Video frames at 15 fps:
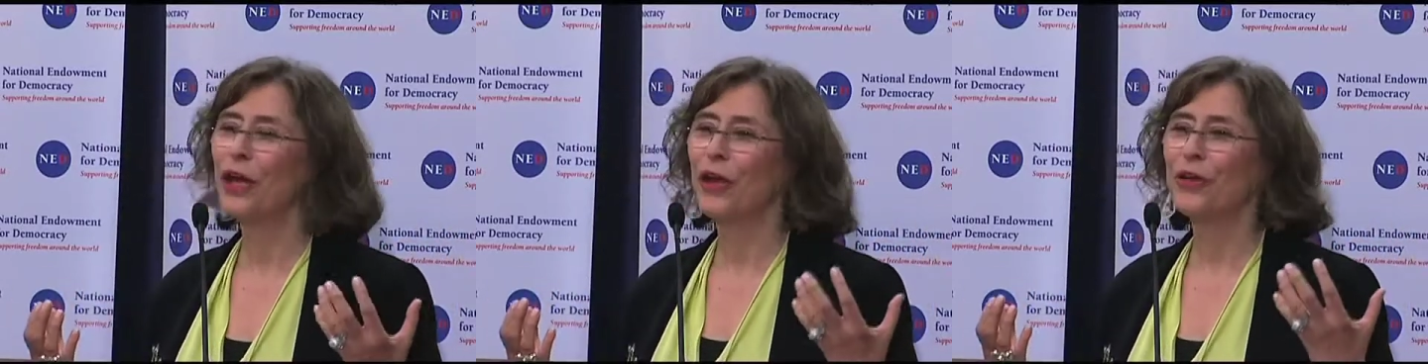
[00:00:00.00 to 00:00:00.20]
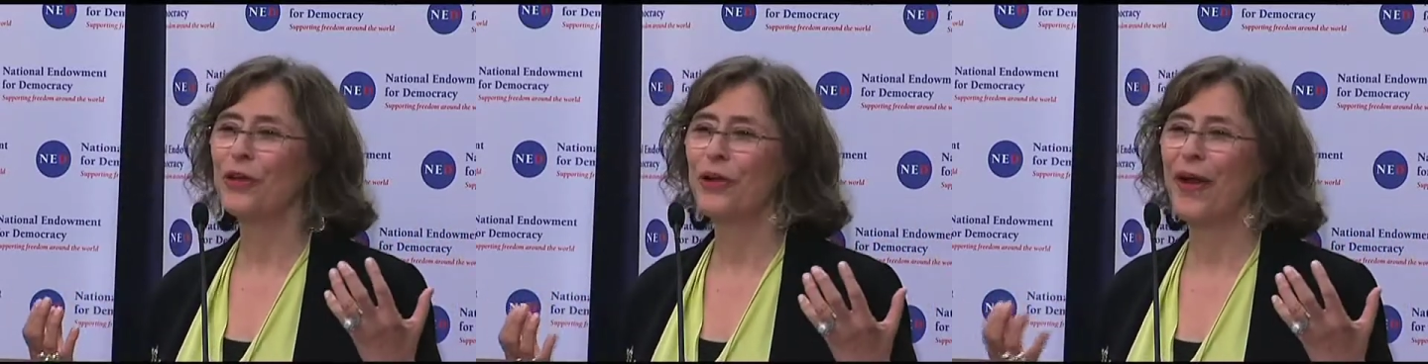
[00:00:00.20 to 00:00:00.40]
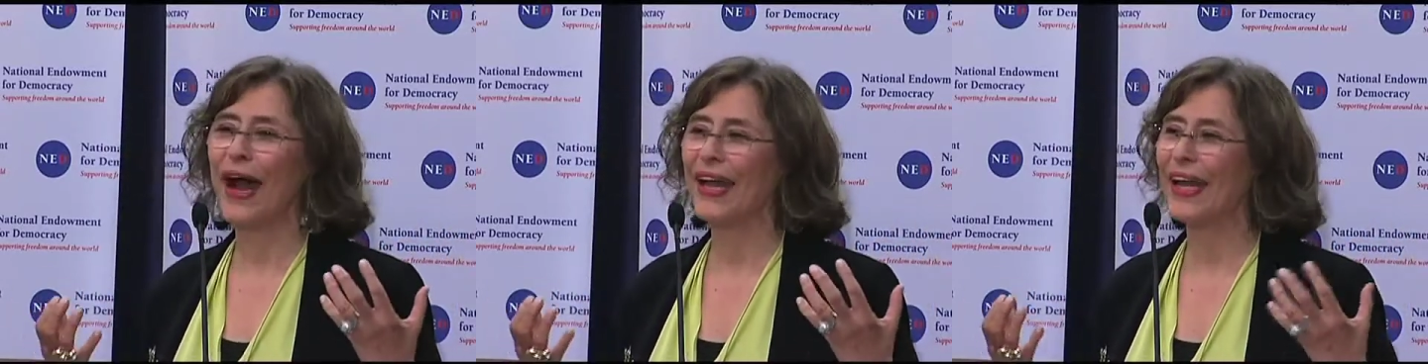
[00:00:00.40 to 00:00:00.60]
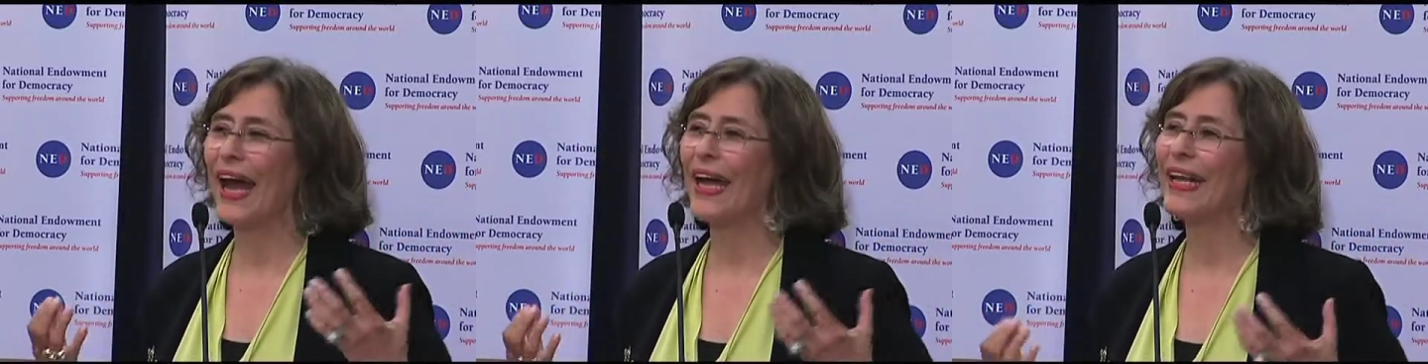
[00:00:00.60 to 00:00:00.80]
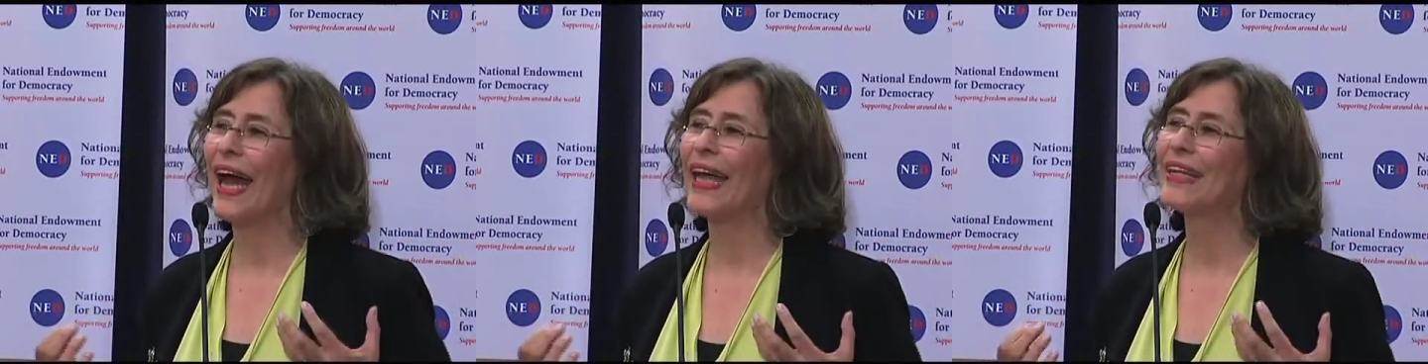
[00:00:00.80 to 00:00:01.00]
You know,
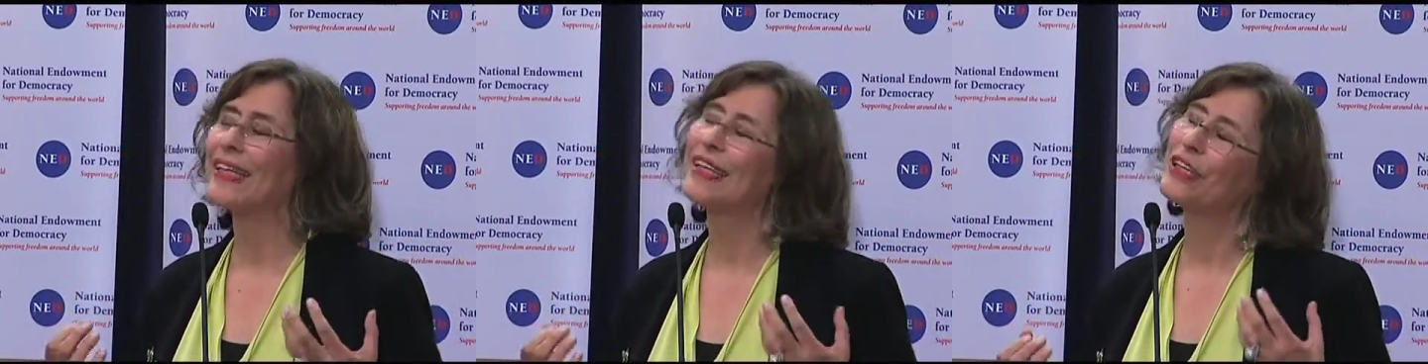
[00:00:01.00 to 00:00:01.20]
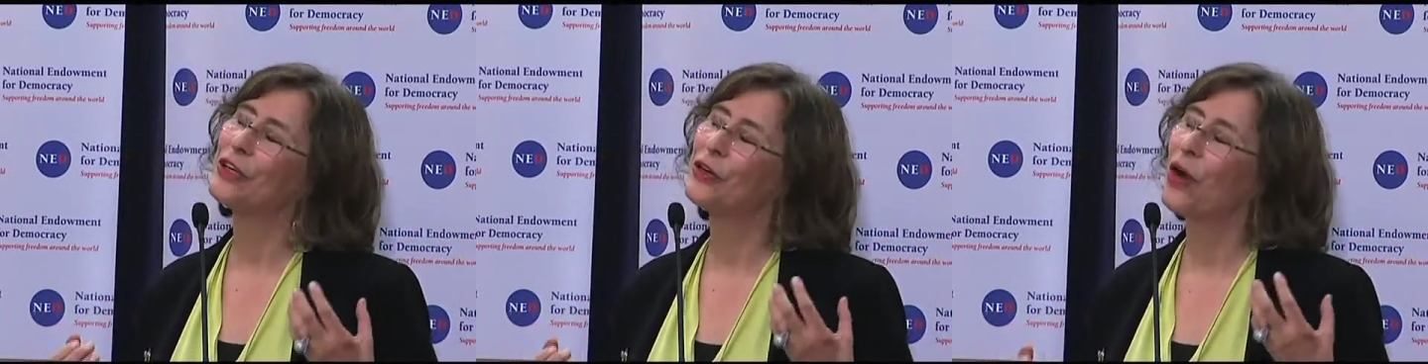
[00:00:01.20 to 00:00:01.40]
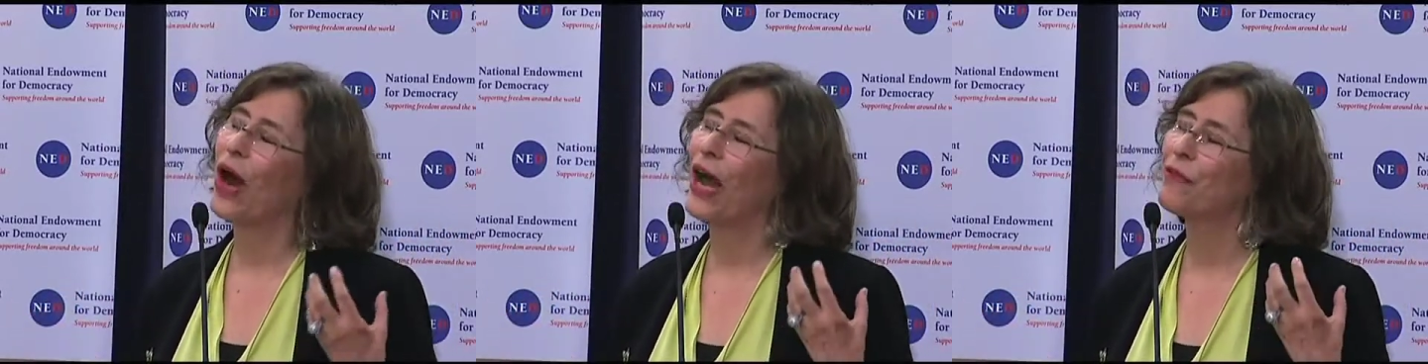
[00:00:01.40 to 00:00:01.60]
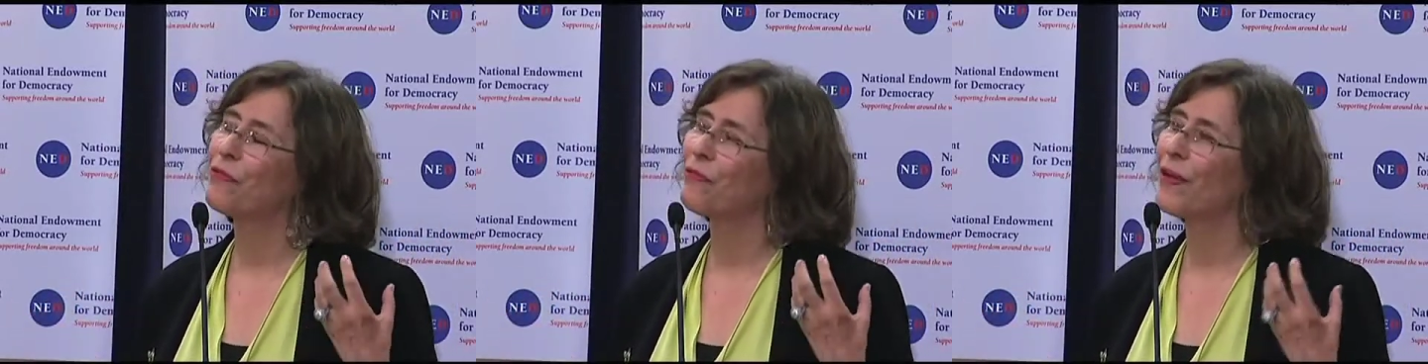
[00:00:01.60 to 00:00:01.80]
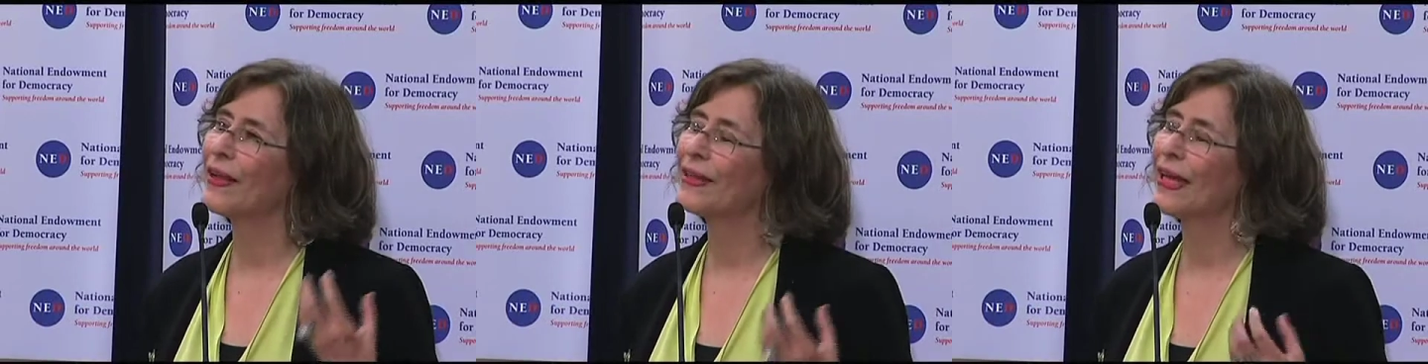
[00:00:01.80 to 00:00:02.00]
and you know, I
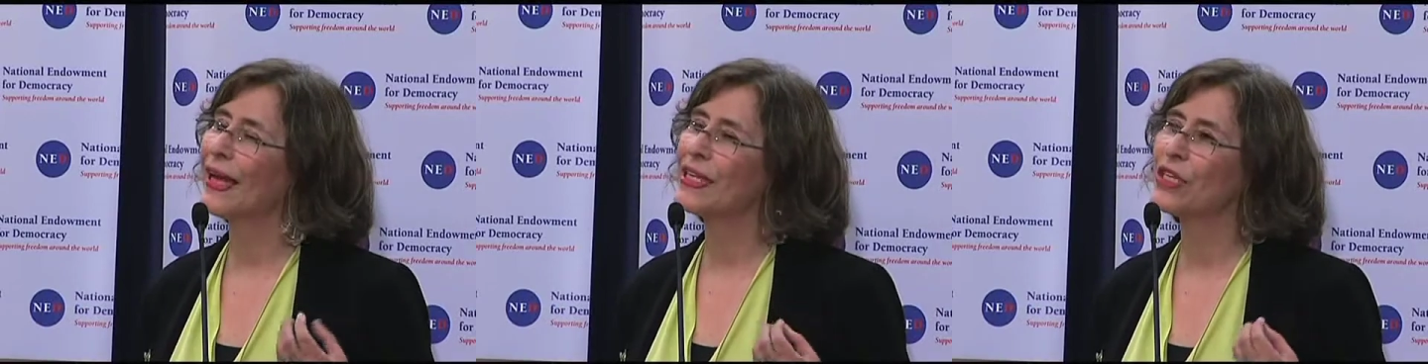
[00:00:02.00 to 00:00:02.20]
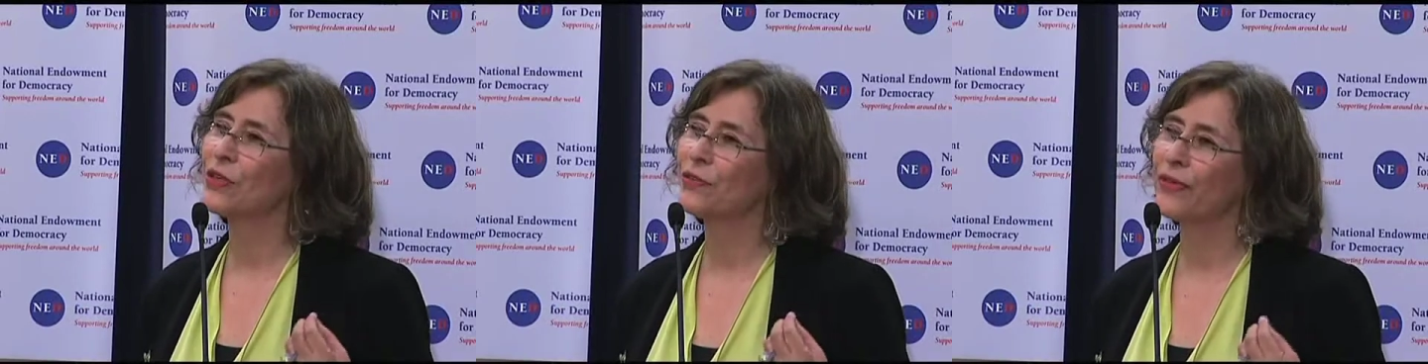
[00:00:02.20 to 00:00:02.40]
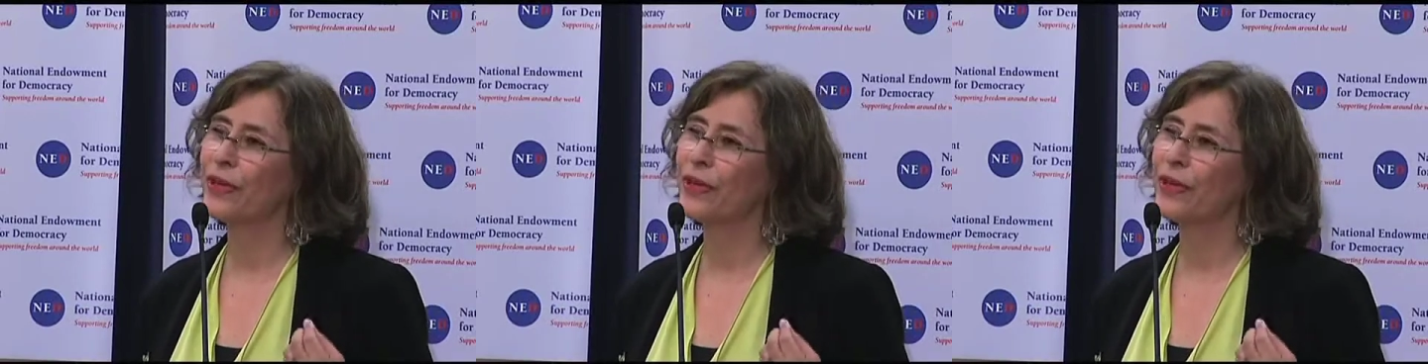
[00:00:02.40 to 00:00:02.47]
felt as if